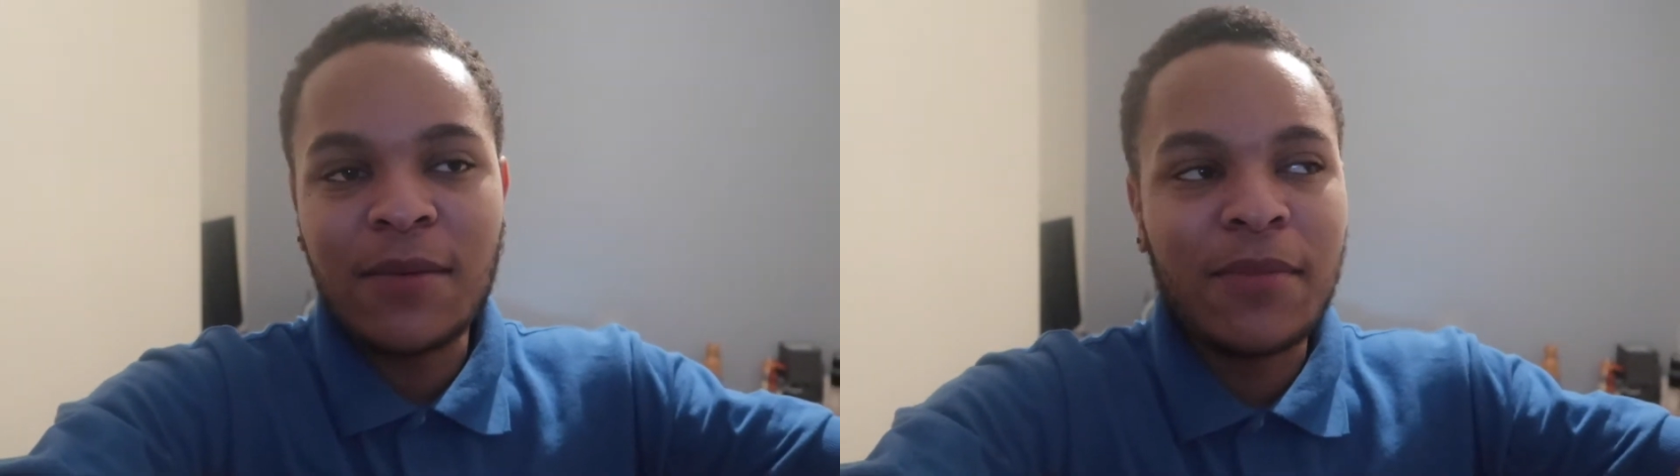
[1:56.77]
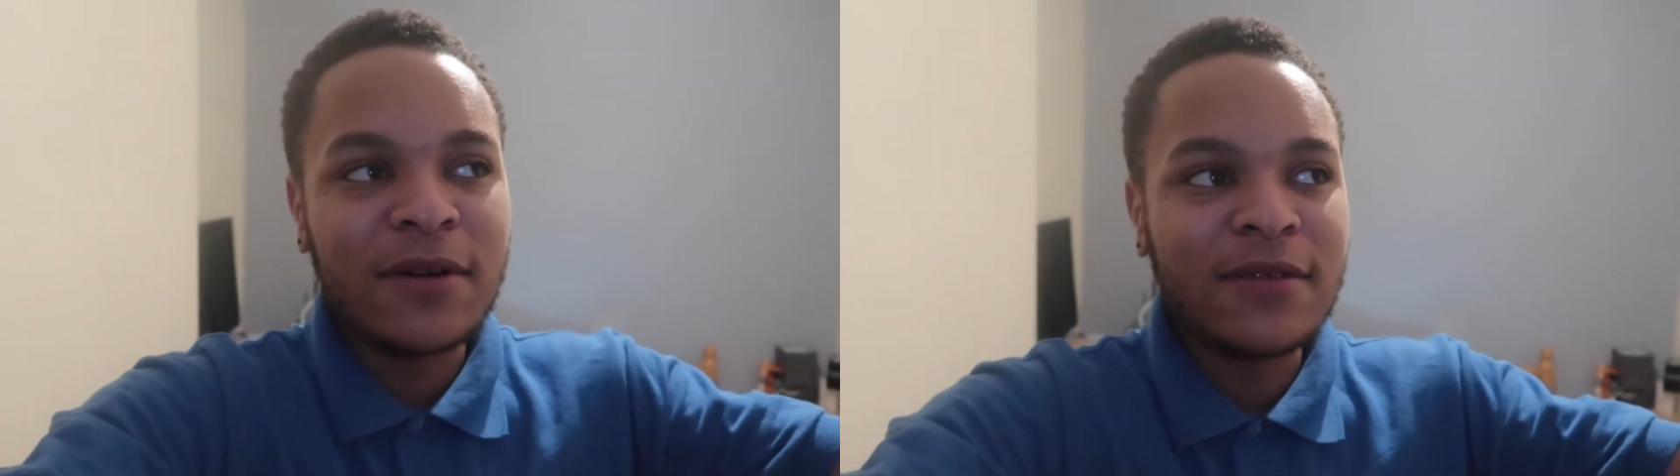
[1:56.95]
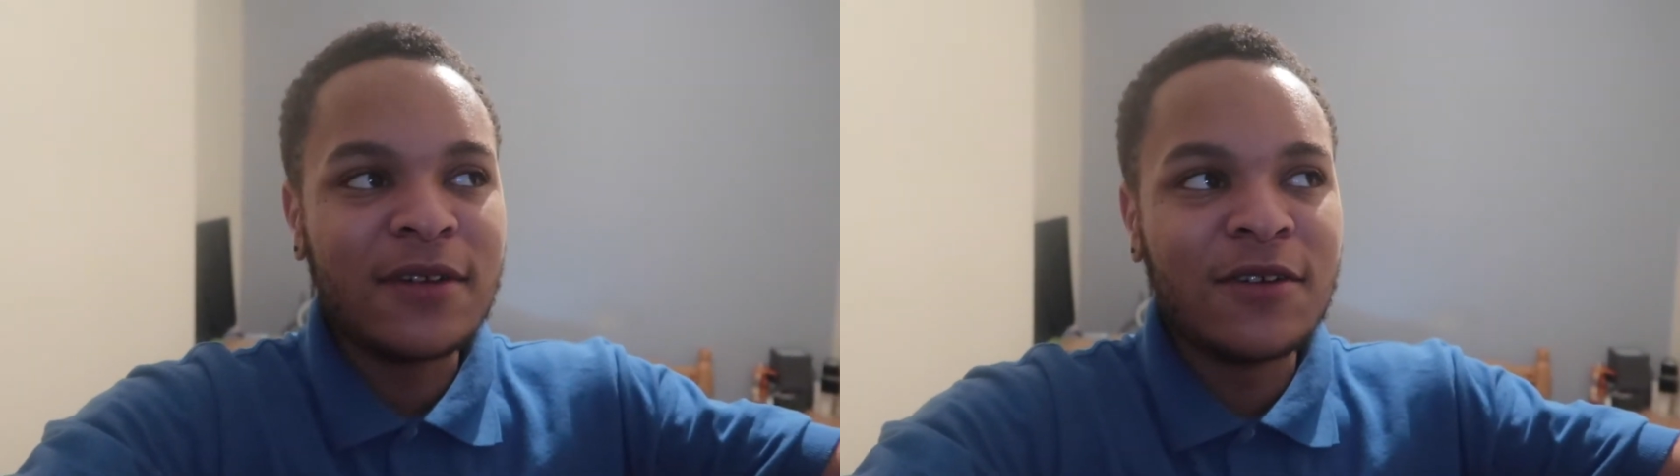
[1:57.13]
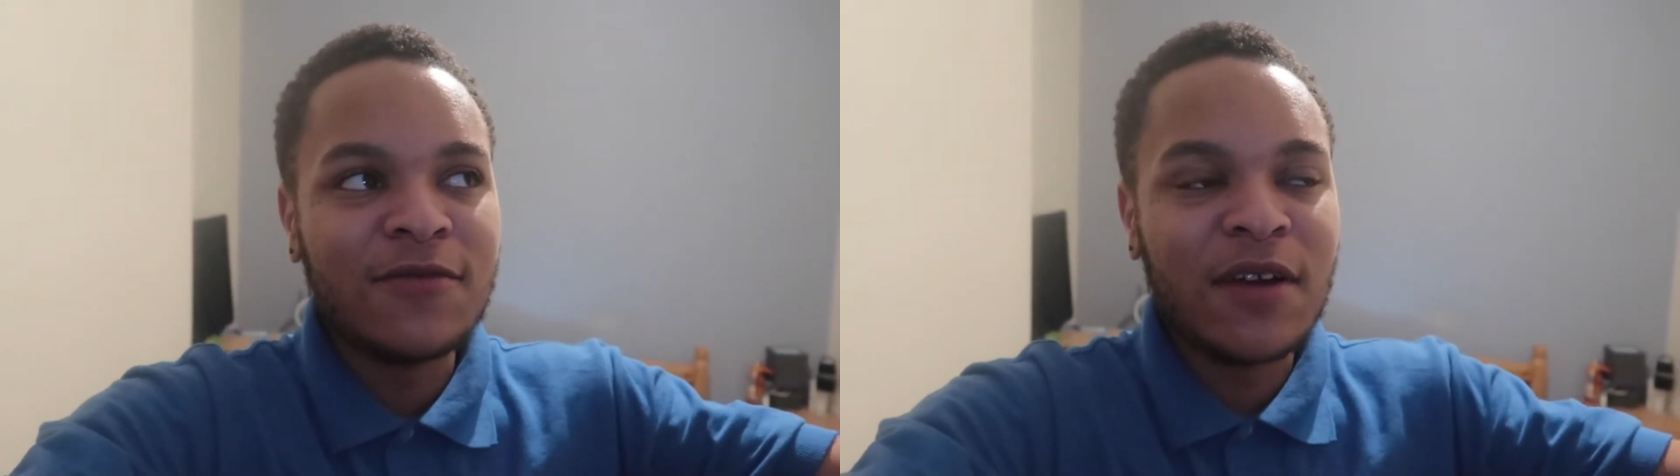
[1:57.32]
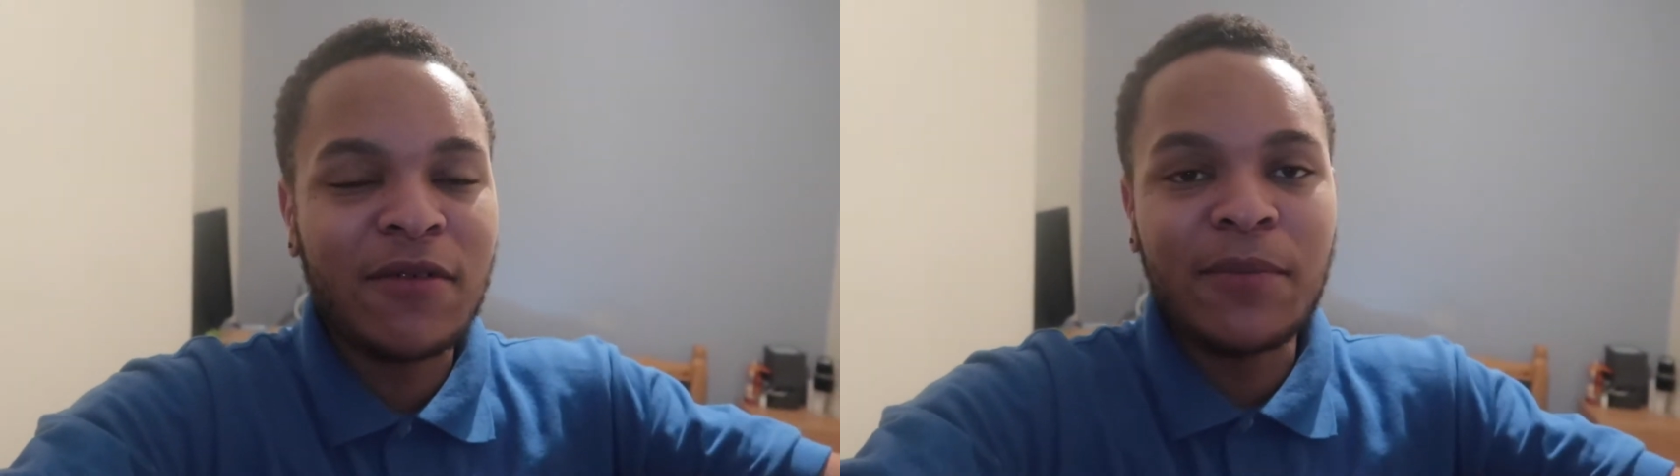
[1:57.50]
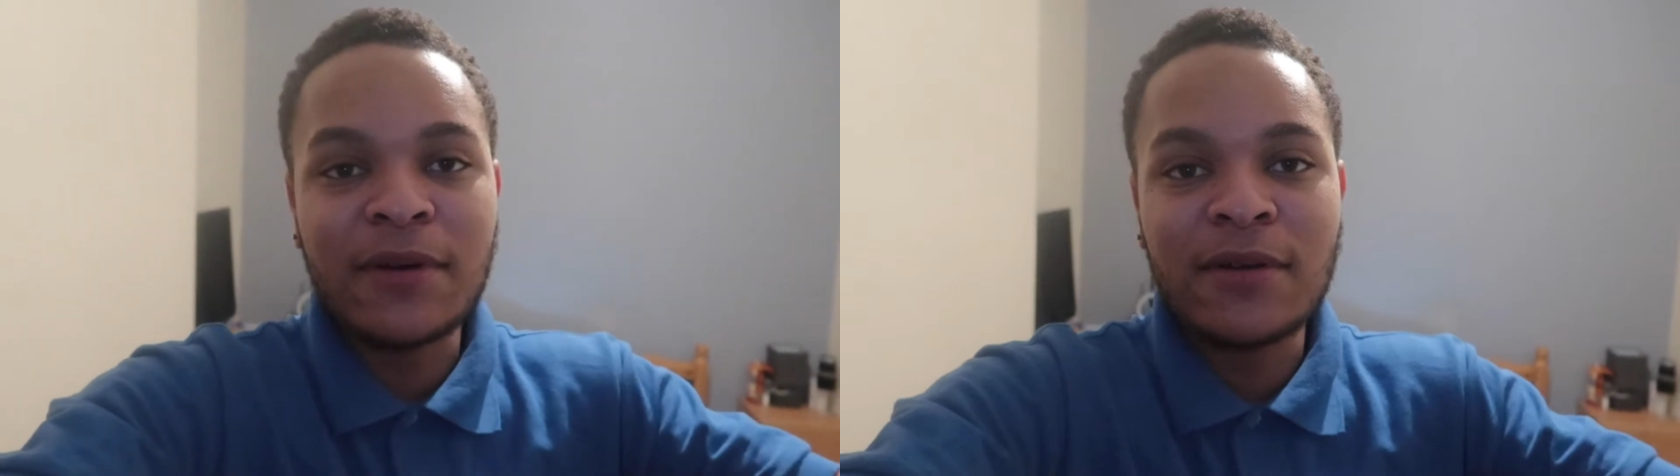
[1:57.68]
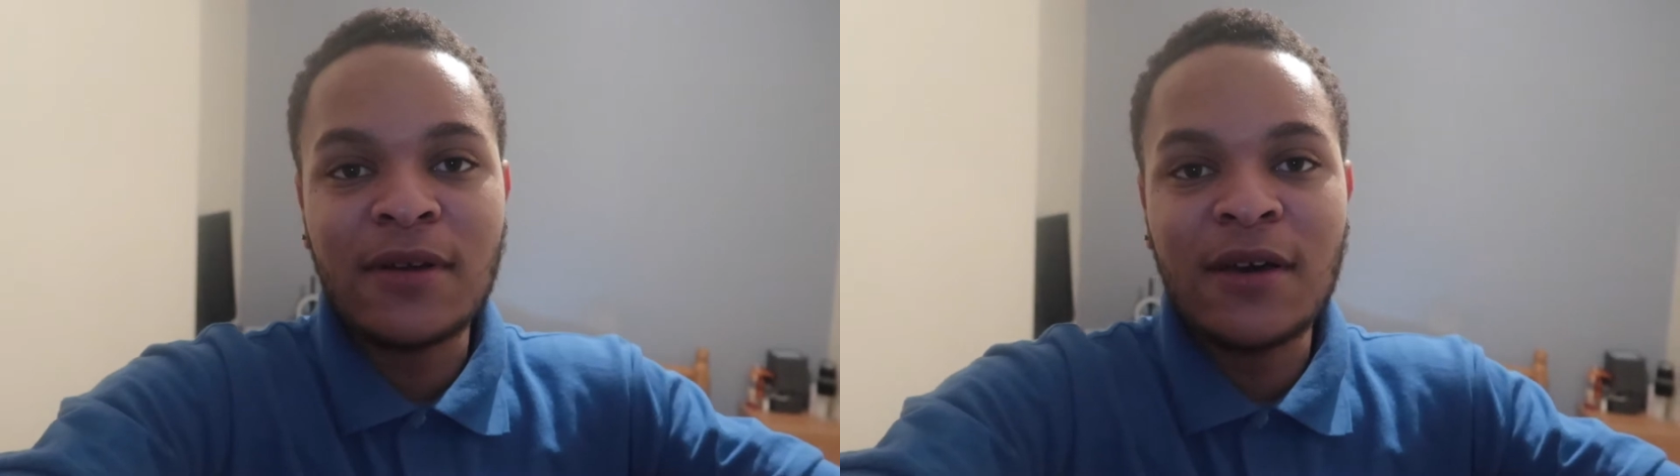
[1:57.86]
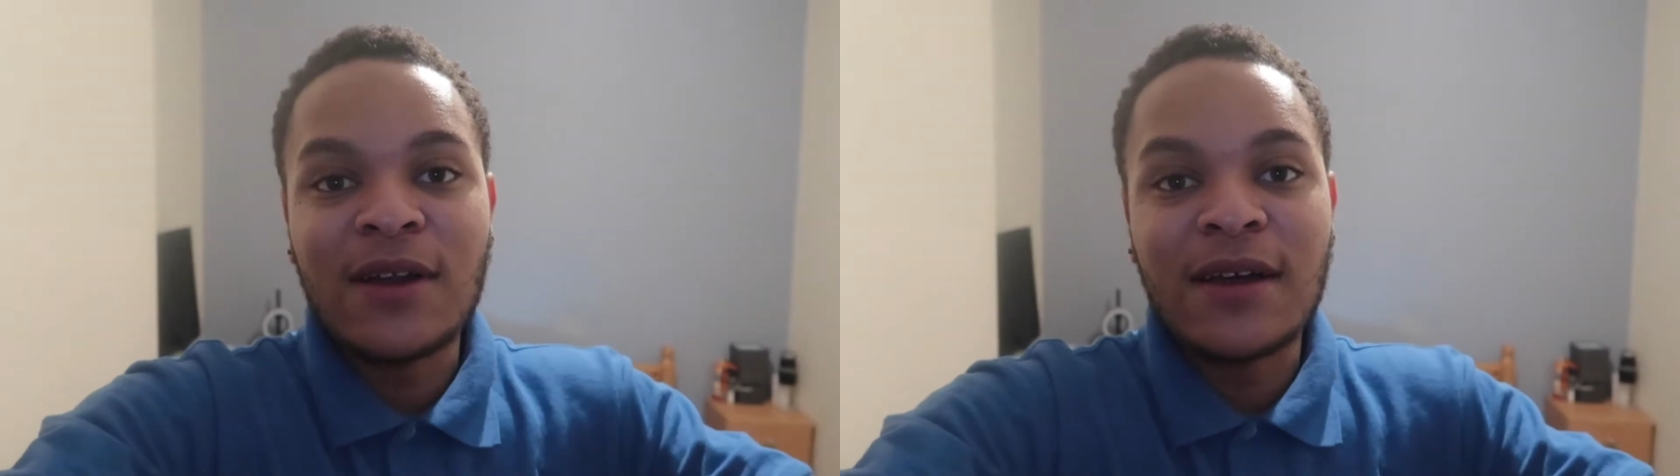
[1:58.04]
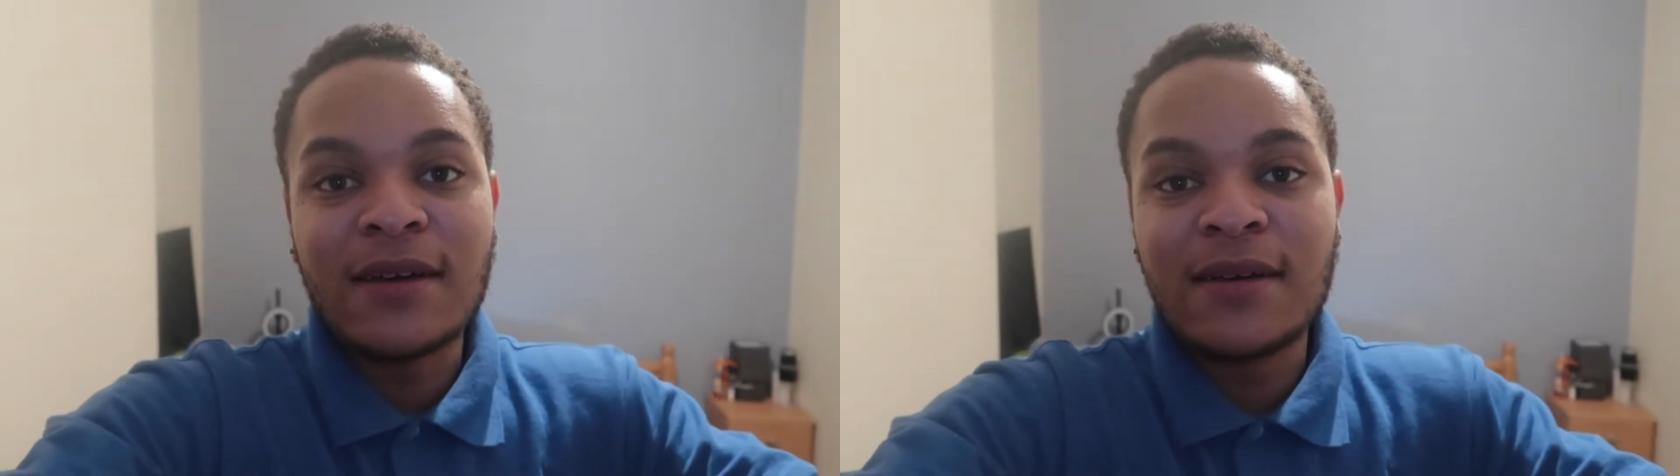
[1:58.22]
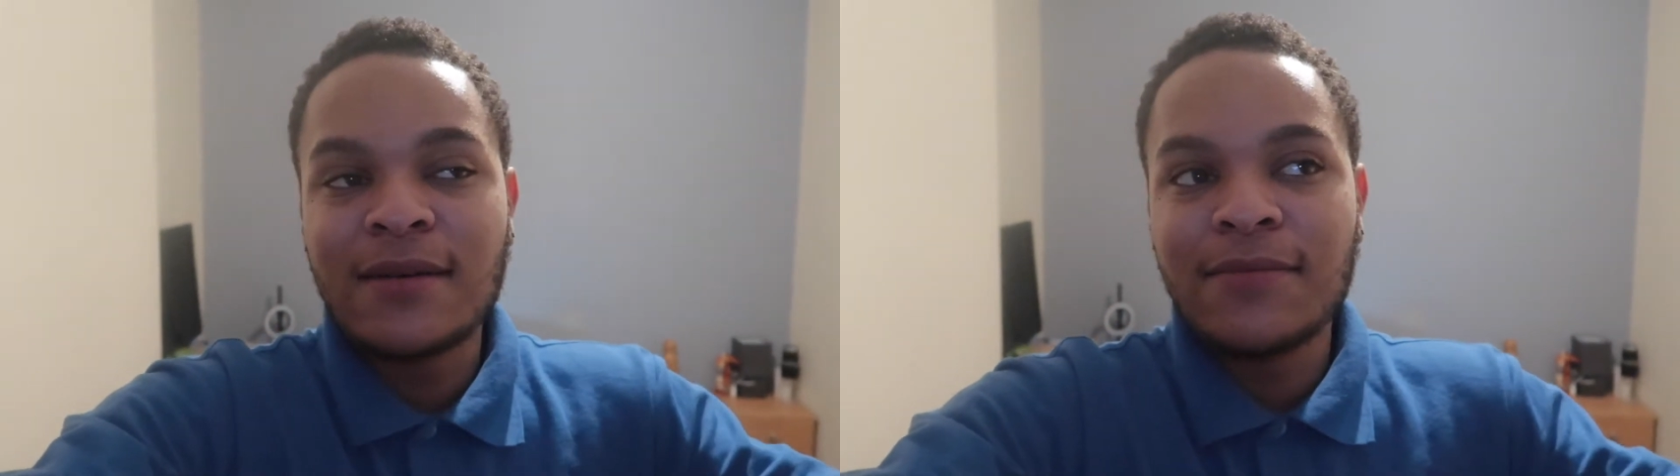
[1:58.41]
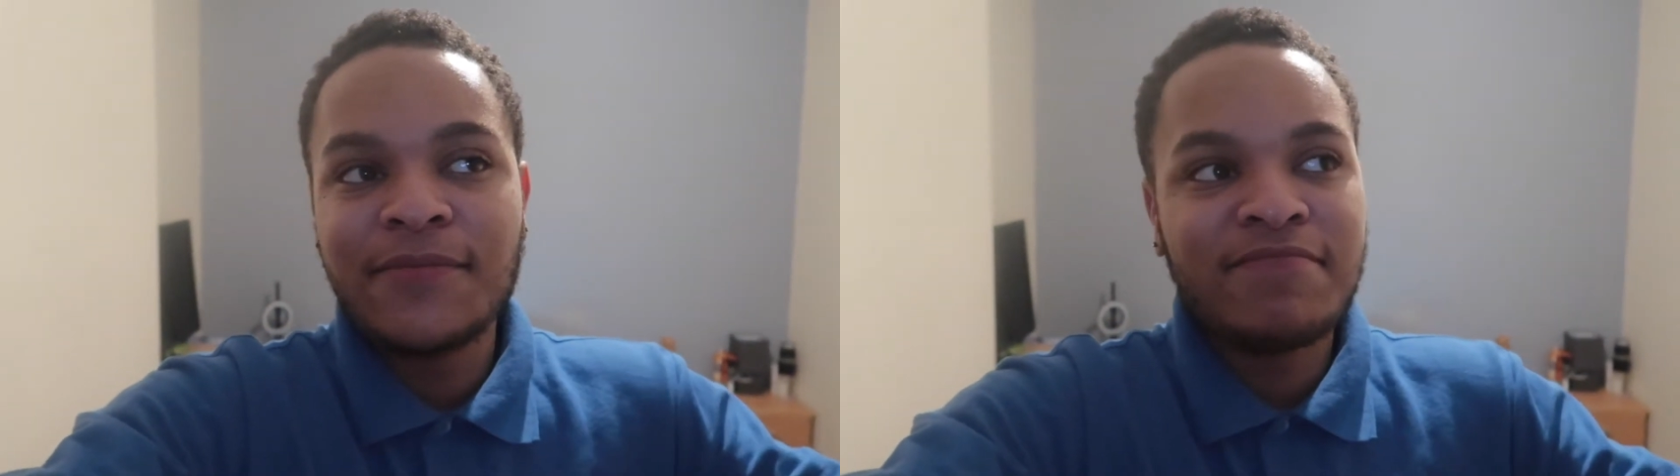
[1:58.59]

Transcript: but you've never been to like